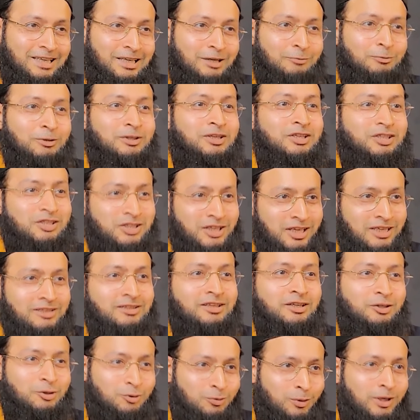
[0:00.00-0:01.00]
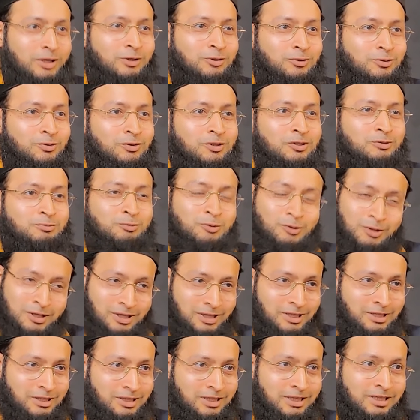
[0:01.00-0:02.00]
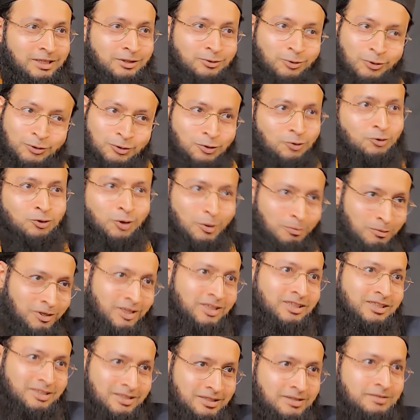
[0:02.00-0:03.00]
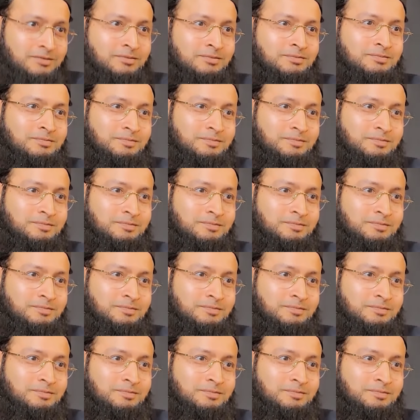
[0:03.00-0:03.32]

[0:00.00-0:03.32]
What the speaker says: Even the sheikh that you went to, he's also jobless.